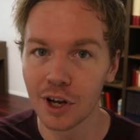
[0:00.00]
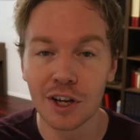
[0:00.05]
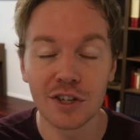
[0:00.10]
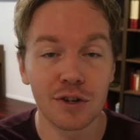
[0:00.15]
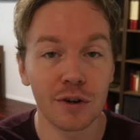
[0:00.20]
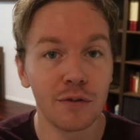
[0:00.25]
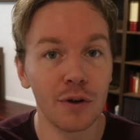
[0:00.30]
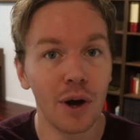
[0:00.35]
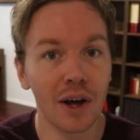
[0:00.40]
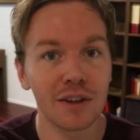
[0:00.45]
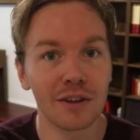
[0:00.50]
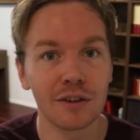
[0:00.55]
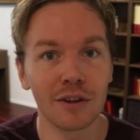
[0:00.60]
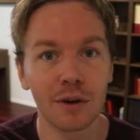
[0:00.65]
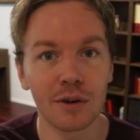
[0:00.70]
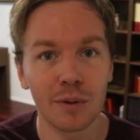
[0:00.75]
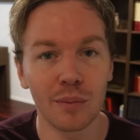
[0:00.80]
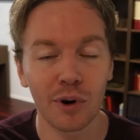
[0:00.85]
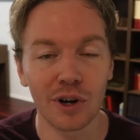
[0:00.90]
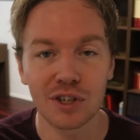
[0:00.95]
So if you had
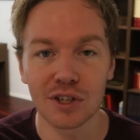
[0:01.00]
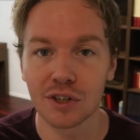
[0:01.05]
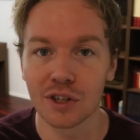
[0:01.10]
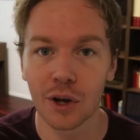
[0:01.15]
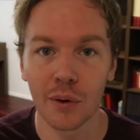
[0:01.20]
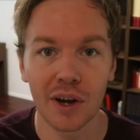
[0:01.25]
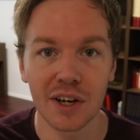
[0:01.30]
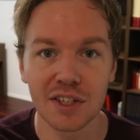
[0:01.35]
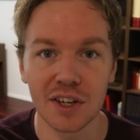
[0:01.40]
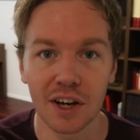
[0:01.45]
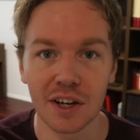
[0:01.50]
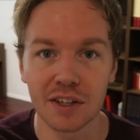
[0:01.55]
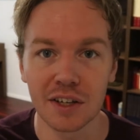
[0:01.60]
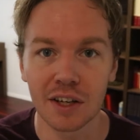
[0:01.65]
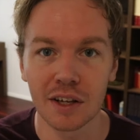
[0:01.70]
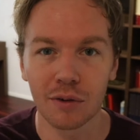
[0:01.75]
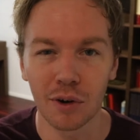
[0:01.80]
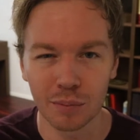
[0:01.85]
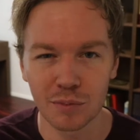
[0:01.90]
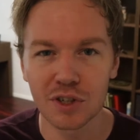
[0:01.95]
no depression, no
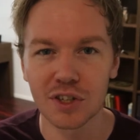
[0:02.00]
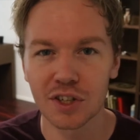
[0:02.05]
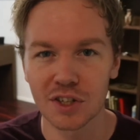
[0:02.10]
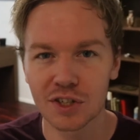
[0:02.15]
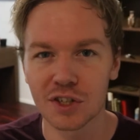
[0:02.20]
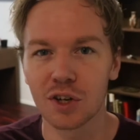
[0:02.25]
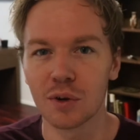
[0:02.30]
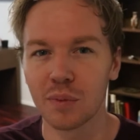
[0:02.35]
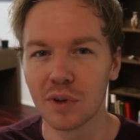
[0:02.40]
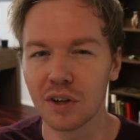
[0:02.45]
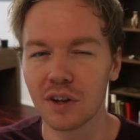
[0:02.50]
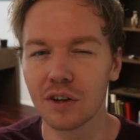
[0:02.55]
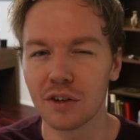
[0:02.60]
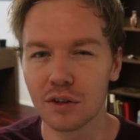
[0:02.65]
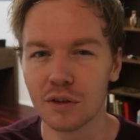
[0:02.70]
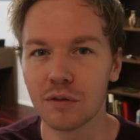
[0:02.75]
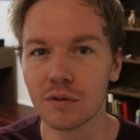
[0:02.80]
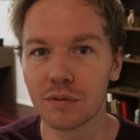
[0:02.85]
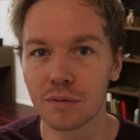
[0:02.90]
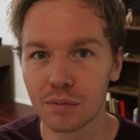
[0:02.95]
anxiety, I'm just assuming that
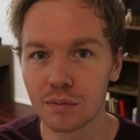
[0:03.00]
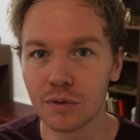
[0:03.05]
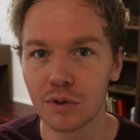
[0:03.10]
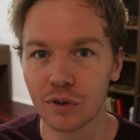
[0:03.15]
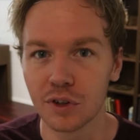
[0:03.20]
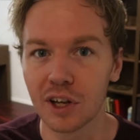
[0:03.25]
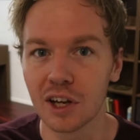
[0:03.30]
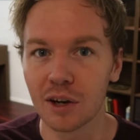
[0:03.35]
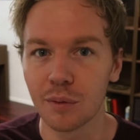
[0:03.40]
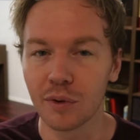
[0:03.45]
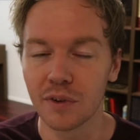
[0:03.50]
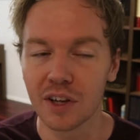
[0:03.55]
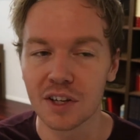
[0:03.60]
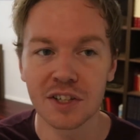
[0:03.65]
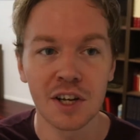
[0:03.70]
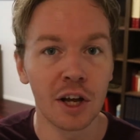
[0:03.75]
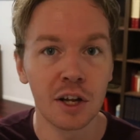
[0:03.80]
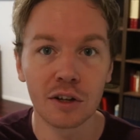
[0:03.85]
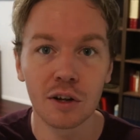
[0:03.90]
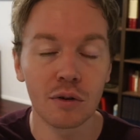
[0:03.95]
you're dealing with
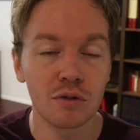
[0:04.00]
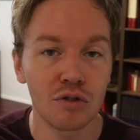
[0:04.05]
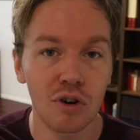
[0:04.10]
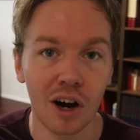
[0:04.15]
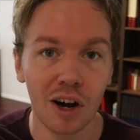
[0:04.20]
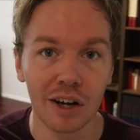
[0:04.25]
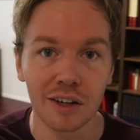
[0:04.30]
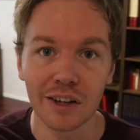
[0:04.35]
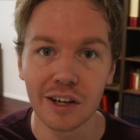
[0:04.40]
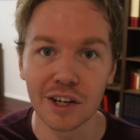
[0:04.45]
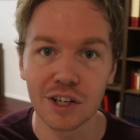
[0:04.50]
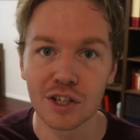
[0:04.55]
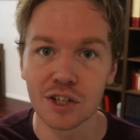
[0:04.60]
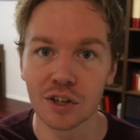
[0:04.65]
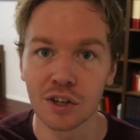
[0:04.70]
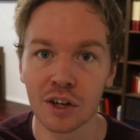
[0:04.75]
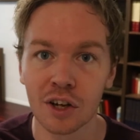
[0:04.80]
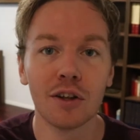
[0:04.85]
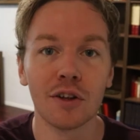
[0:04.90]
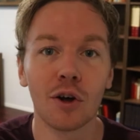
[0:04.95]
this, no drug
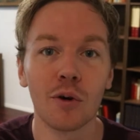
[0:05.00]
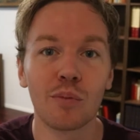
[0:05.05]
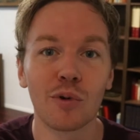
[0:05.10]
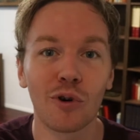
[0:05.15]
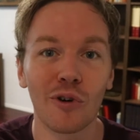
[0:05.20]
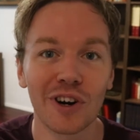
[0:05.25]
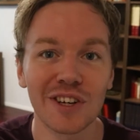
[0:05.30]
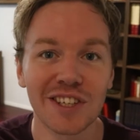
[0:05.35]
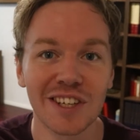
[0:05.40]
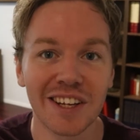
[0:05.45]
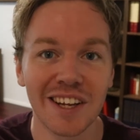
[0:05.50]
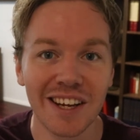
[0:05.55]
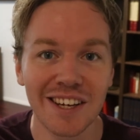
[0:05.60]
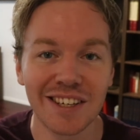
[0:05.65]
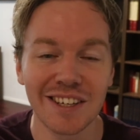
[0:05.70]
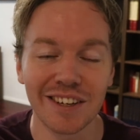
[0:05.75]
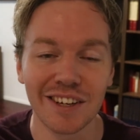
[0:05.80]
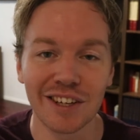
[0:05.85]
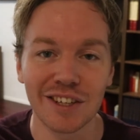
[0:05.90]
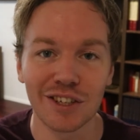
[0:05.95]
addiction, no
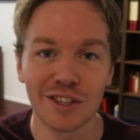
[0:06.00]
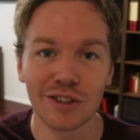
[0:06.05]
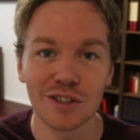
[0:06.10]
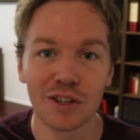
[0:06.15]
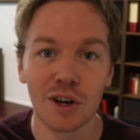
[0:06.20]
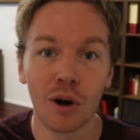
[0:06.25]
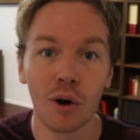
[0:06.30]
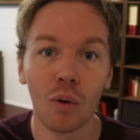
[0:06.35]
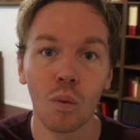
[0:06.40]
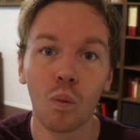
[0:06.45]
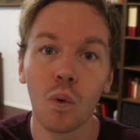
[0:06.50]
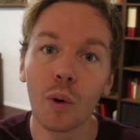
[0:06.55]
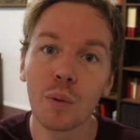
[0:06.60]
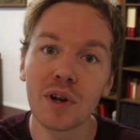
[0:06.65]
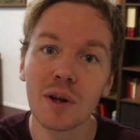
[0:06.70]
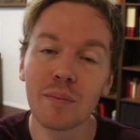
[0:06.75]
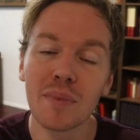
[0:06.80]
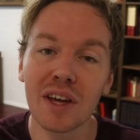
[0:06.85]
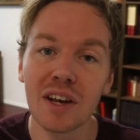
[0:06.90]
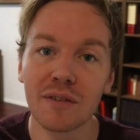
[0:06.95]
procrastination issues, what
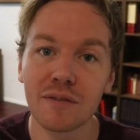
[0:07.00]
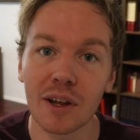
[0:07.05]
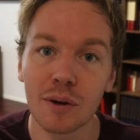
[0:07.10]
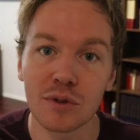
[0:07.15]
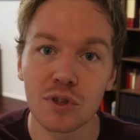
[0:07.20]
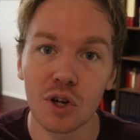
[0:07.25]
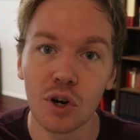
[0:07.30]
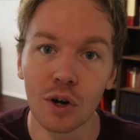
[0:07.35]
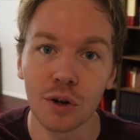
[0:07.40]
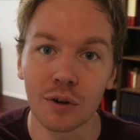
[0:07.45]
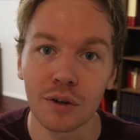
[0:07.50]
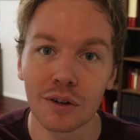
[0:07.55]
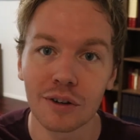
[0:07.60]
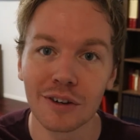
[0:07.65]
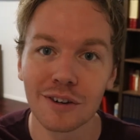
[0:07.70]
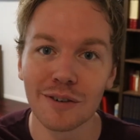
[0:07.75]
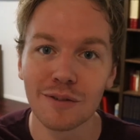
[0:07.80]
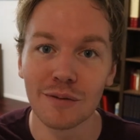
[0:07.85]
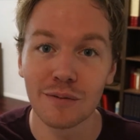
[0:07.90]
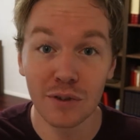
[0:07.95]
would it mean if that was gone?
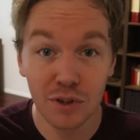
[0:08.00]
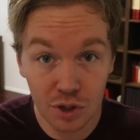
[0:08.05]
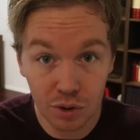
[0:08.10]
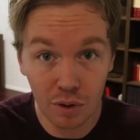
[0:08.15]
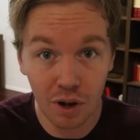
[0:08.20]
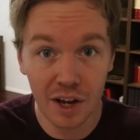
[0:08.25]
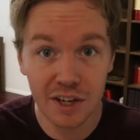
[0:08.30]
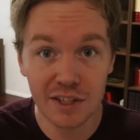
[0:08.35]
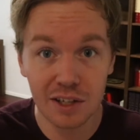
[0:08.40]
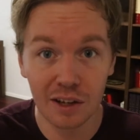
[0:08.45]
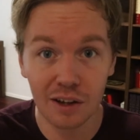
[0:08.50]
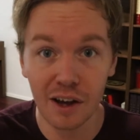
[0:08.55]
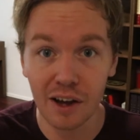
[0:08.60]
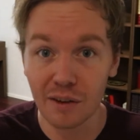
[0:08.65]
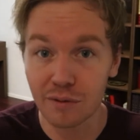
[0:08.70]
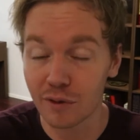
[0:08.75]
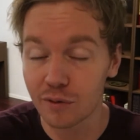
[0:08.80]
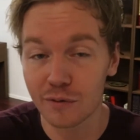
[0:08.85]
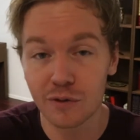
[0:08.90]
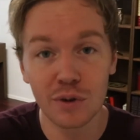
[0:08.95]
Visualize a
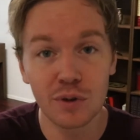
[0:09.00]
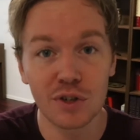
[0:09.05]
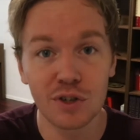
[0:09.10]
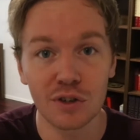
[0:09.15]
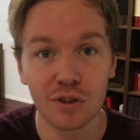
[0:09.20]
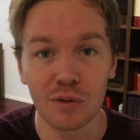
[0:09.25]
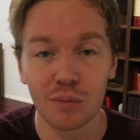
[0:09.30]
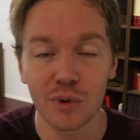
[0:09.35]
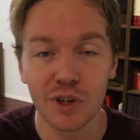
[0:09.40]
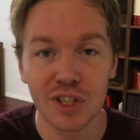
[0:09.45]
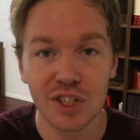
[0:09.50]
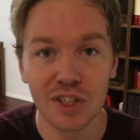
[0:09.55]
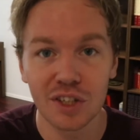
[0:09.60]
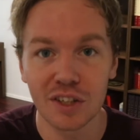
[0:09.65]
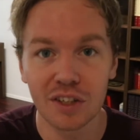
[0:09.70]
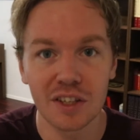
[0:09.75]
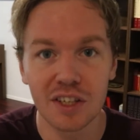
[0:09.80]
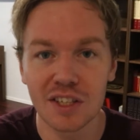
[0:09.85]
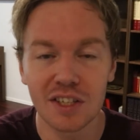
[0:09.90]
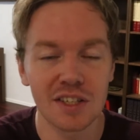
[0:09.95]
life, a future in which
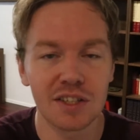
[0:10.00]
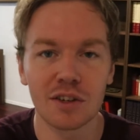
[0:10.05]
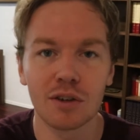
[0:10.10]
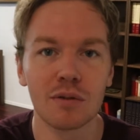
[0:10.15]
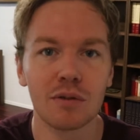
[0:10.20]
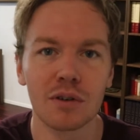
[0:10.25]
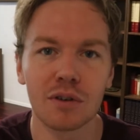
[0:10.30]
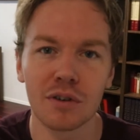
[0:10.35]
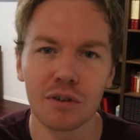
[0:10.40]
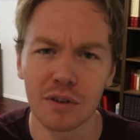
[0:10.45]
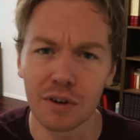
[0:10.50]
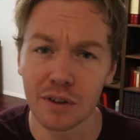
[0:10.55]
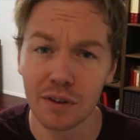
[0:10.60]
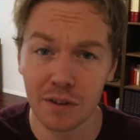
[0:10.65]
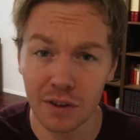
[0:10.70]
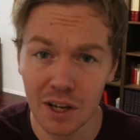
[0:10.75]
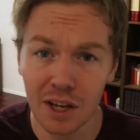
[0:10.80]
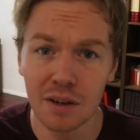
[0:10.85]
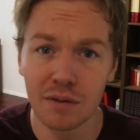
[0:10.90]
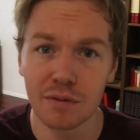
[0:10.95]
this is no longer a
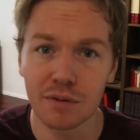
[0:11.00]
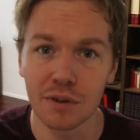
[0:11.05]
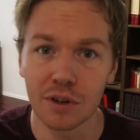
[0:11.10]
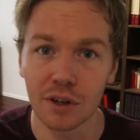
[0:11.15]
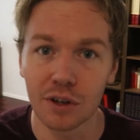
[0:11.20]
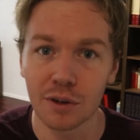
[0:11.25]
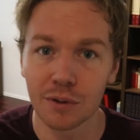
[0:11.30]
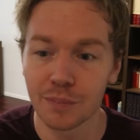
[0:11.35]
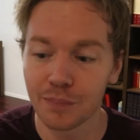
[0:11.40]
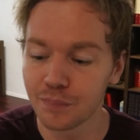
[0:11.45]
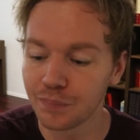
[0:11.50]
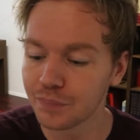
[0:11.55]
thing for you.